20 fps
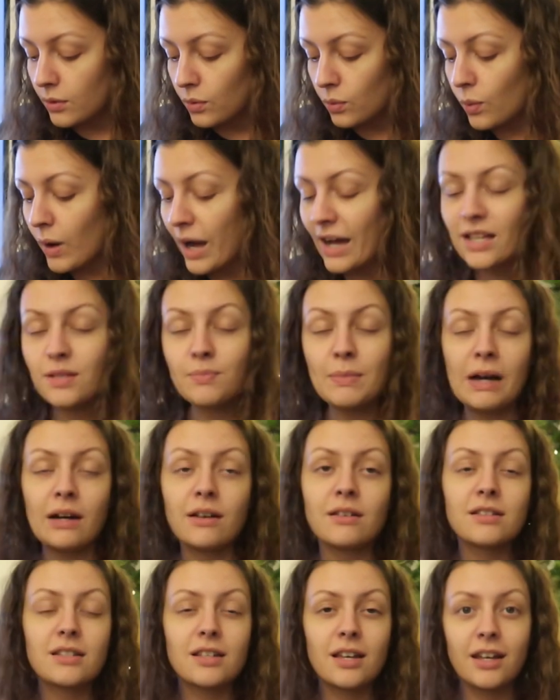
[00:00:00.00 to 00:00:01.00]
Wax
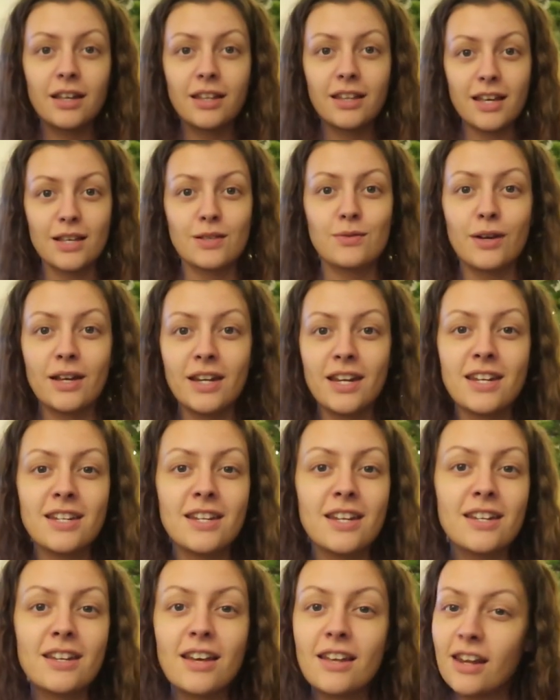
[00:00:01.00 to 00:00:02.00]
melts, that's what I
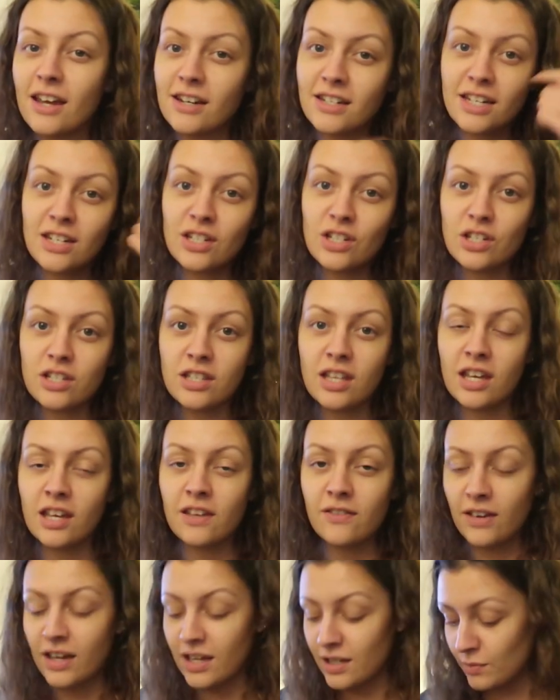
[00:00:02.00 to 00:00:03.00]
needed. And I didn't just think
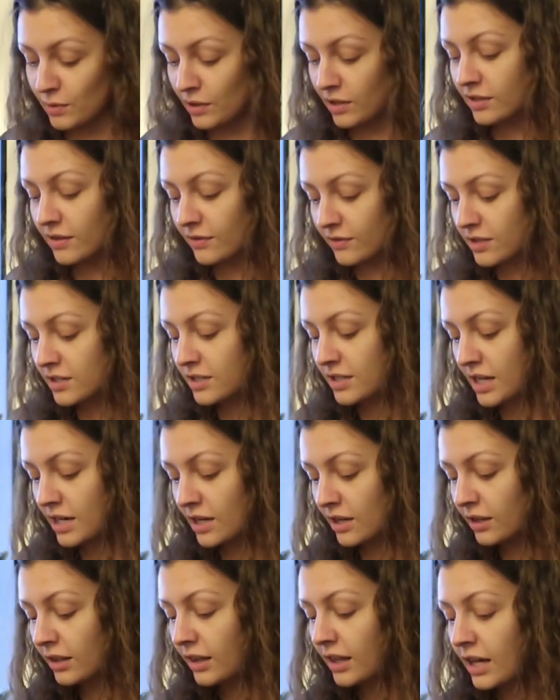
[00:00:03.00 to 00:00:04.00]
of it, it's because I've just seen
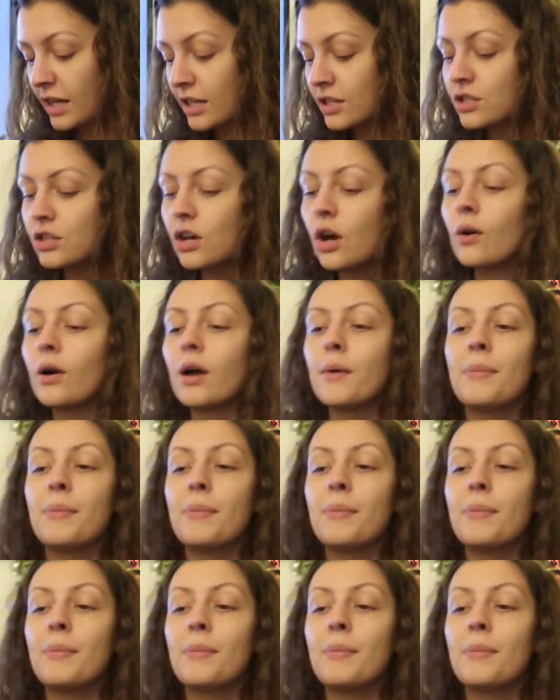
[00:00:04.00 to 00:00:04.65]
it on things. So I